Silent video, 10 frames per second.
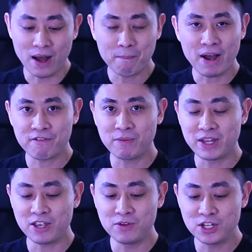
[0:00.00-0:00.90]
apart from
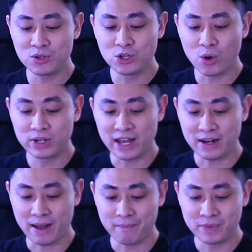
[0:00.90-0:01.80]
that, you need to know that
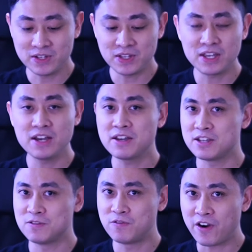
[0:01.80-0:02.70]
this thing here
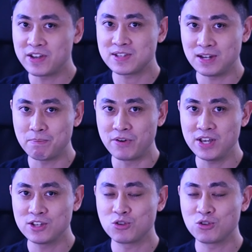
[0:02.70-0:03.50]
is very slippery.